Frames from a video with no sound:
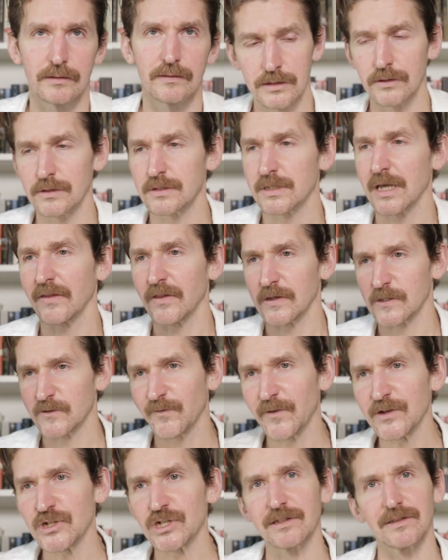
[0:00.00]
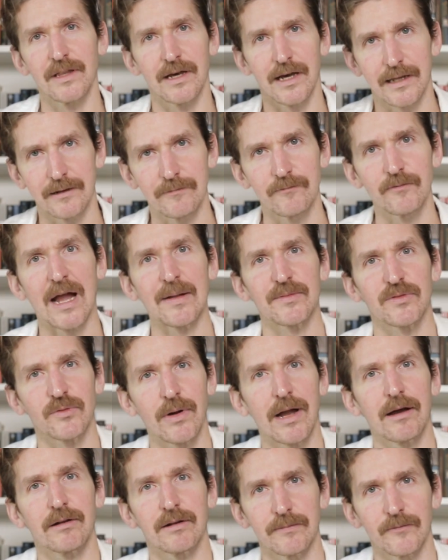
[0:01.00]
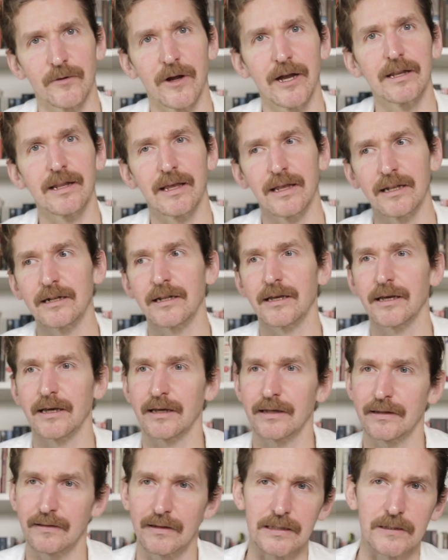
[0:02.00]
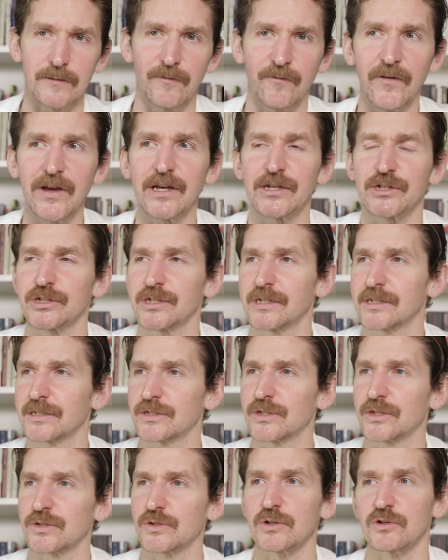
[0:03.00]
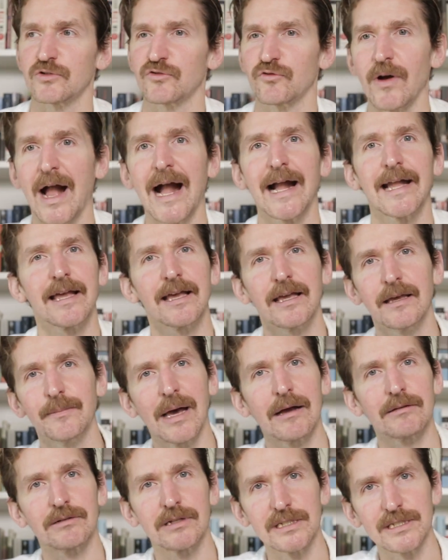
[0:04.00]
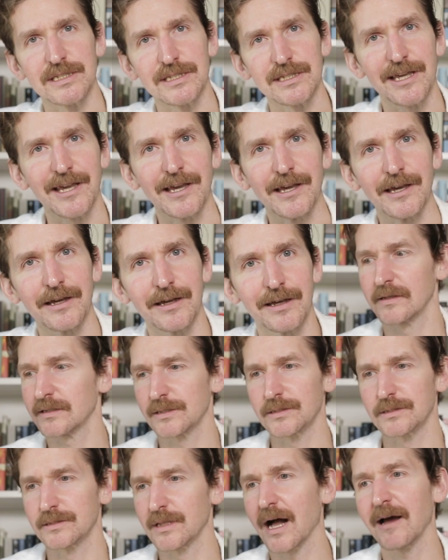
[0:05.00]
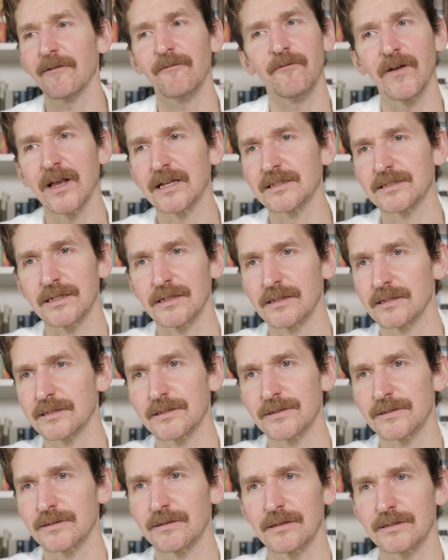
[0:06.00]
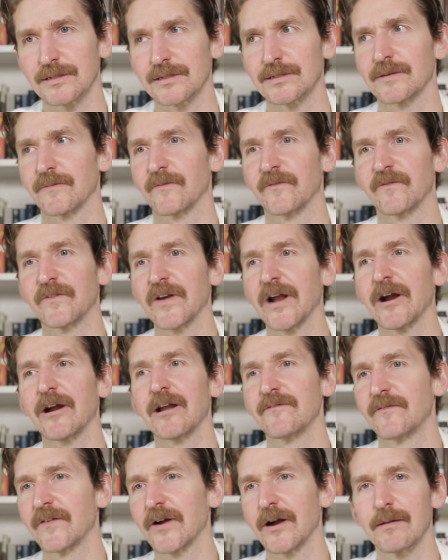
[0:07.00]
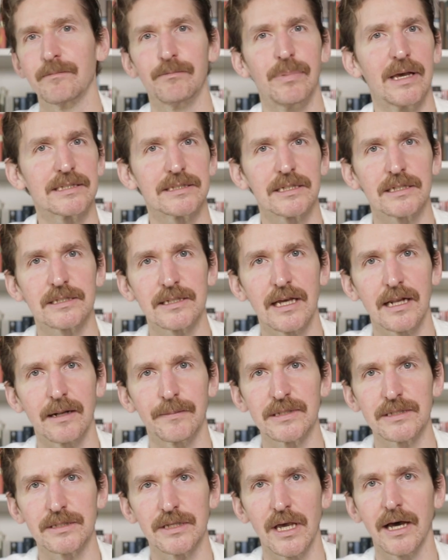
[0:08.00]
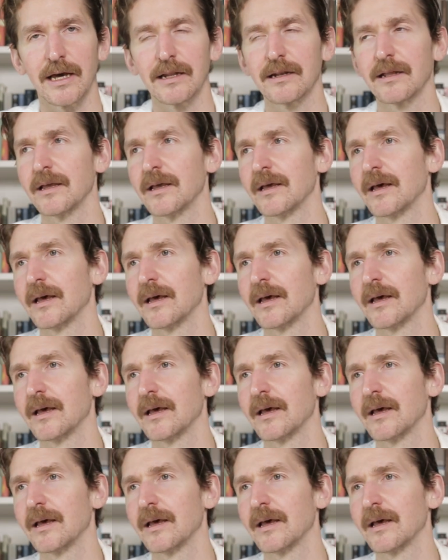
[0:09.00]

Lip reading: So he's got this fishing line wrapped around him, right? And this fish is just dragging him out to sea. This is not fancy. This is a very, very basic setup he's got.